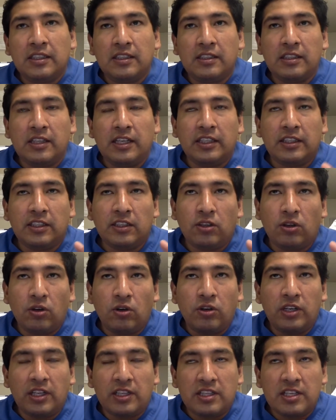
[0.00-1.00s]
later
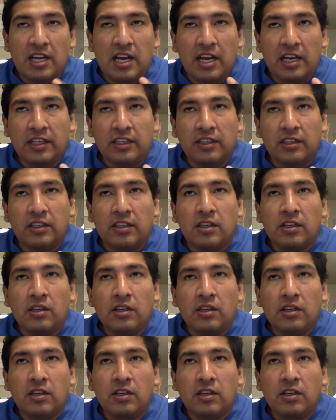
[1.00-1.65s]
on at night,